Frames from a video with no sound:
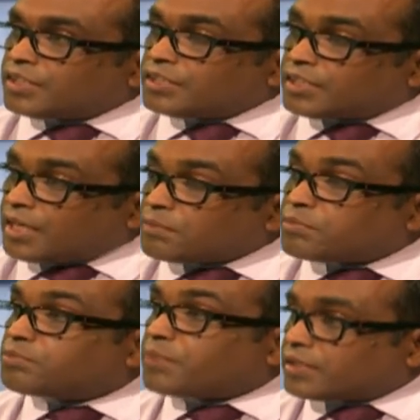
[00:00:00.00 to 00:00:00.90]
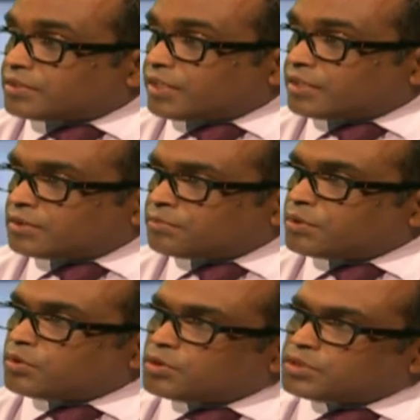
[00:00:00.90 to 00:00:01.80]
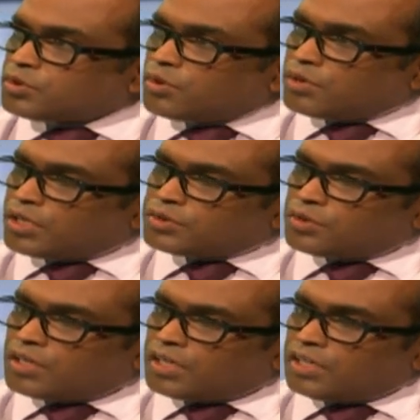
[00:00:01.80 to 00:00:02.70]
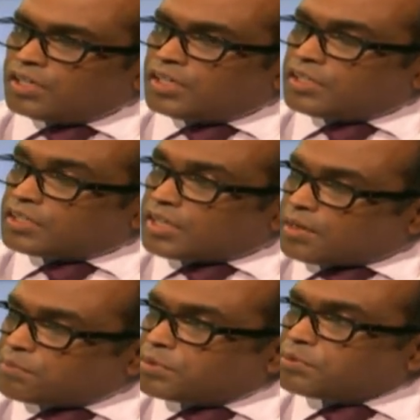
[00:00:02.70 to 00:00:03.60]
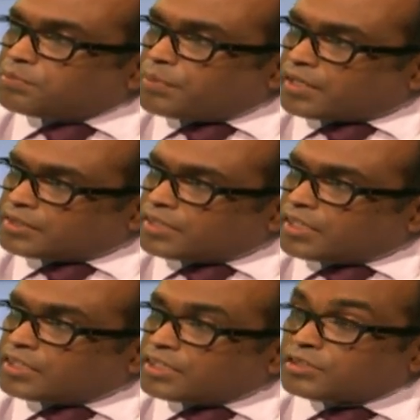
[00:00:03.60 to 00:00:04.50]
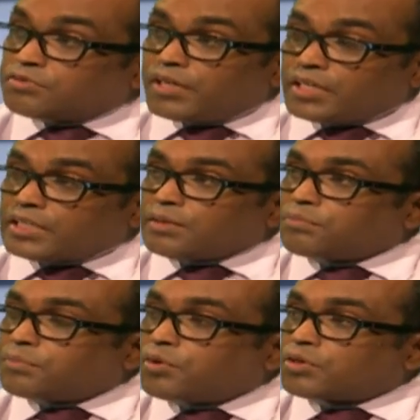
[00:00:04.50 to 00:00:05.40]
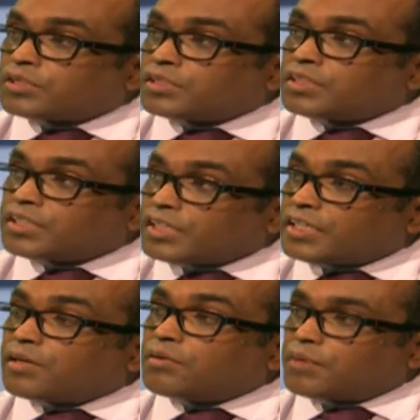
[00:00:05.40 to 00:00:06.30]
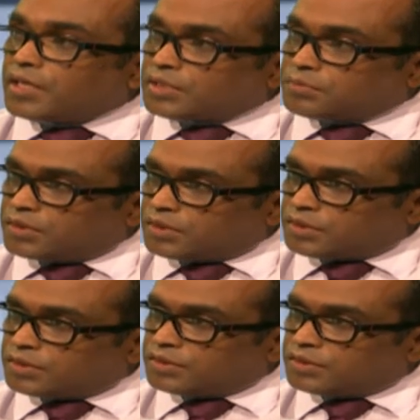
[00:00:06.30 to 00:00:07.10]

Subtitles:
the type of parasites, because zoonotic type of parasite is very important in our management.